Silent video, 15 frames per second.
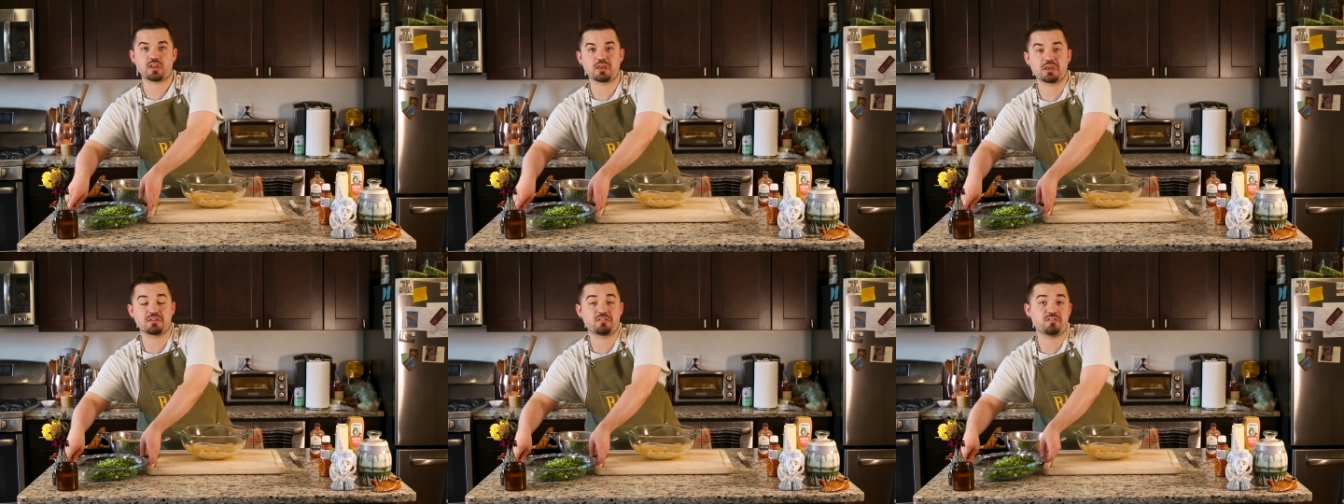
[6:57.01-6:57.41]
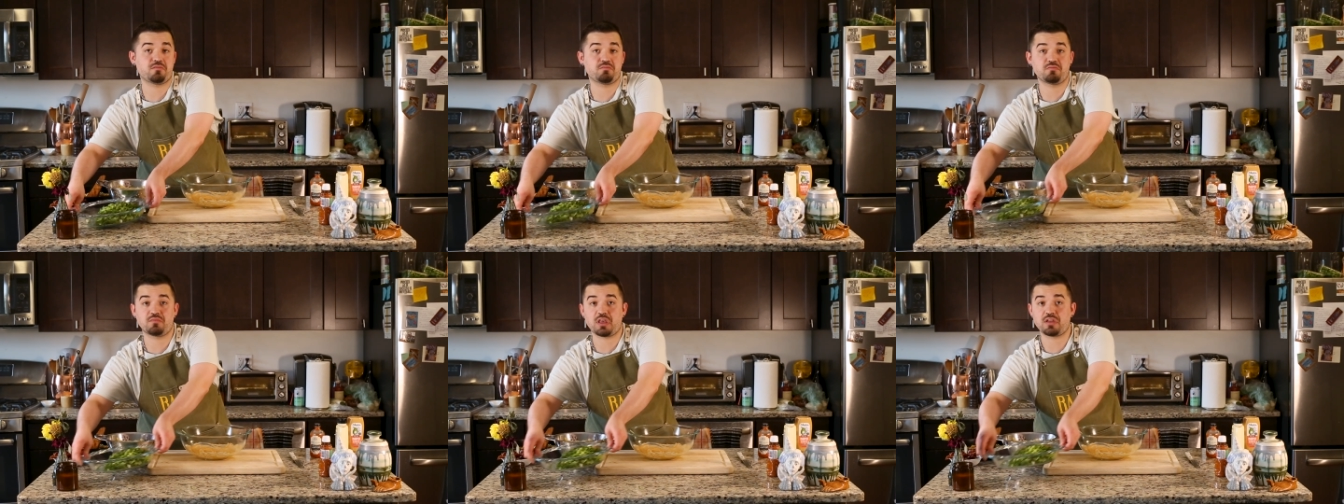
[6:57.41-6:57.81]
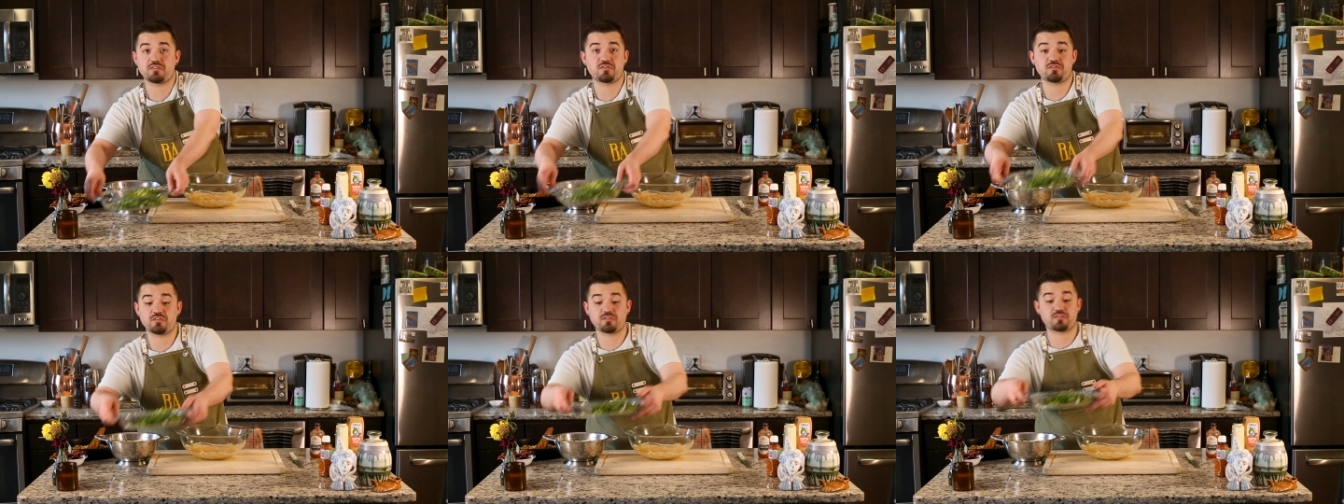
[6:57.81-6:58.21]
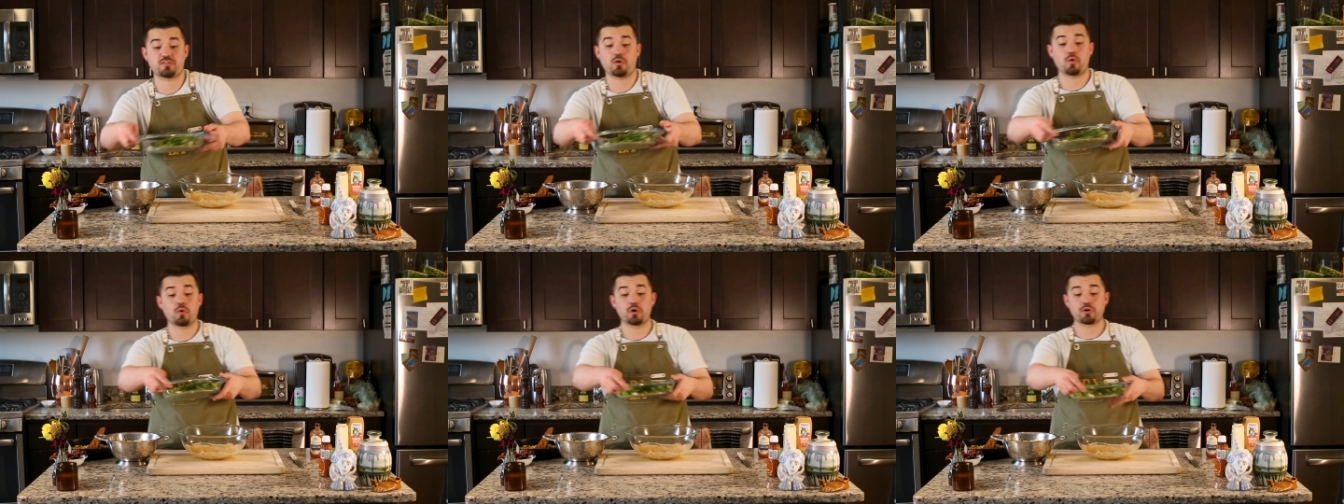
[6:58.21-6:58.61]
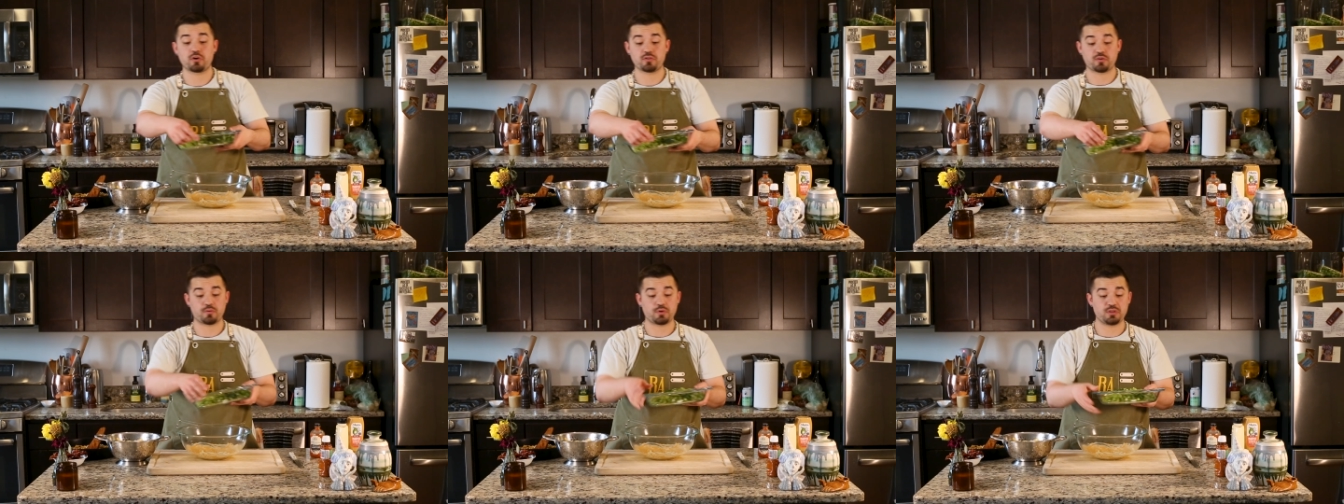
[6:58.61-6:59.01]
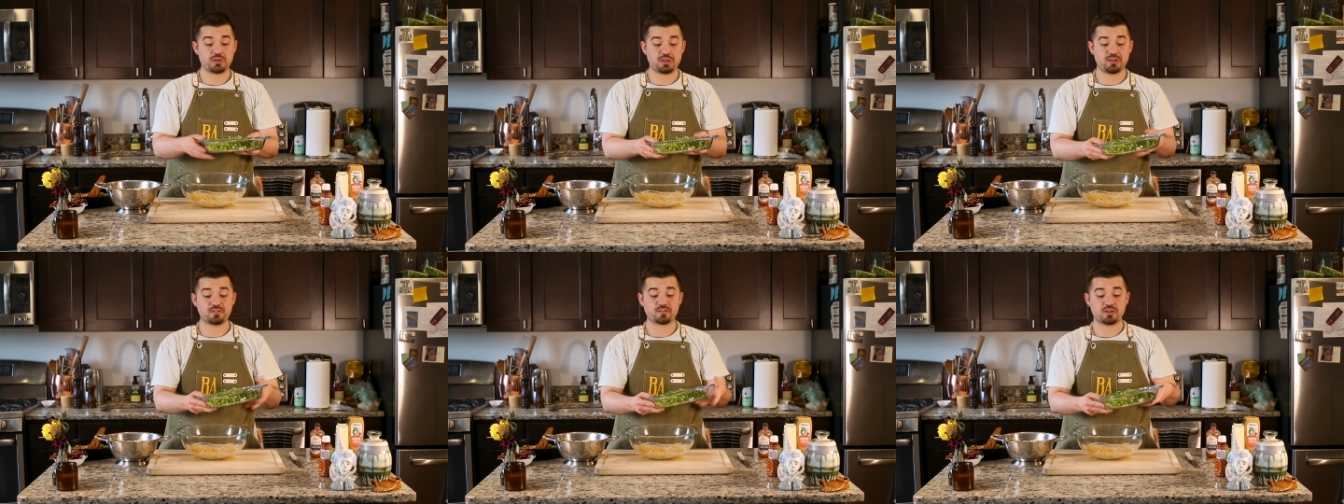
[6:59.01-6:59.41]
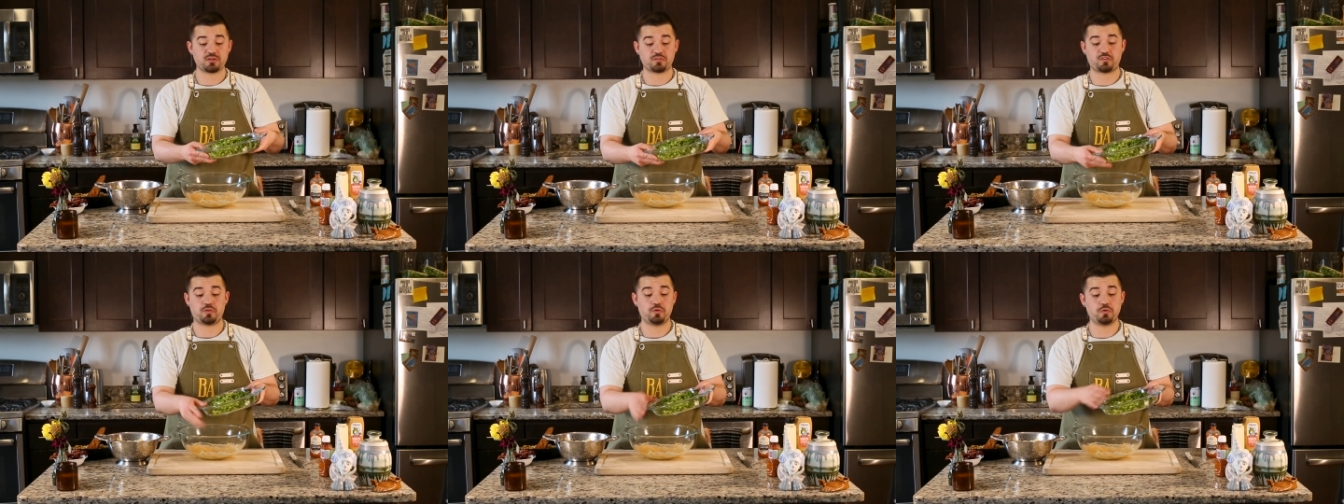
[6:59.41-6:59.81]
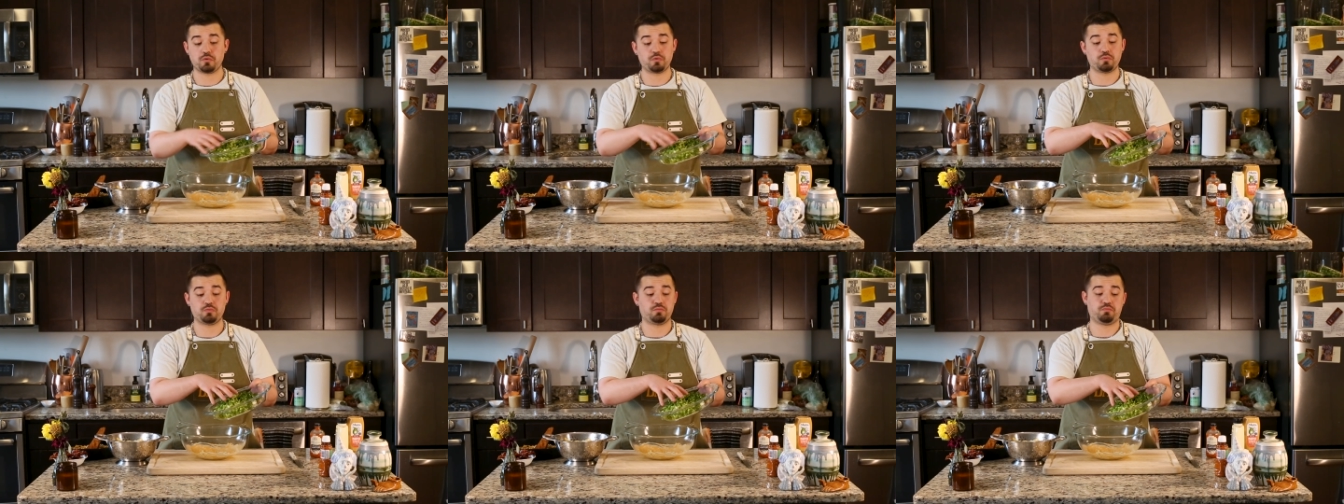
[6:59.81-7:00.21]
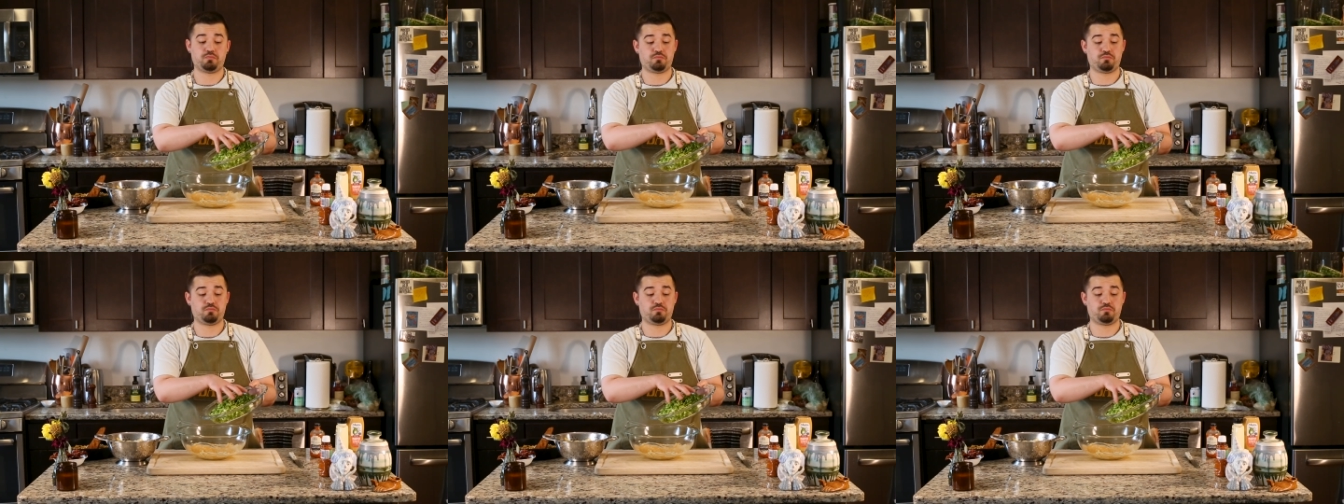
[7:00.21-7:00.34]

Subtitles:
I like to, that's just the order. There really isn't too